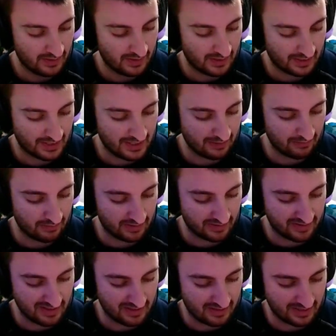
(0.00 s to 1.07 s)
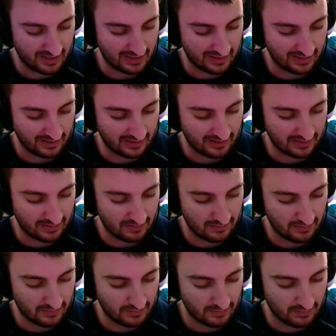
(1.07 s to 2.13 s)
I can't really tell anything that
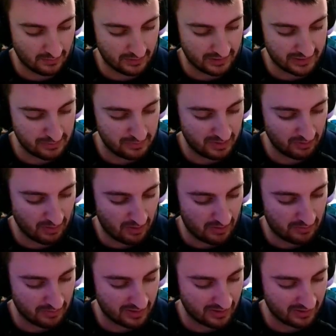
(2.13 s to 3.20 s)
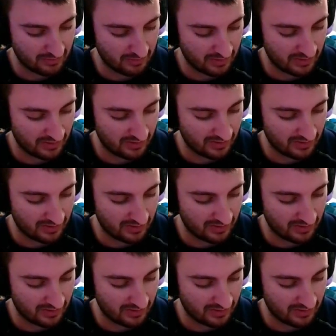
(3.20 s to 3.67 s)
looks to be wrong with this one,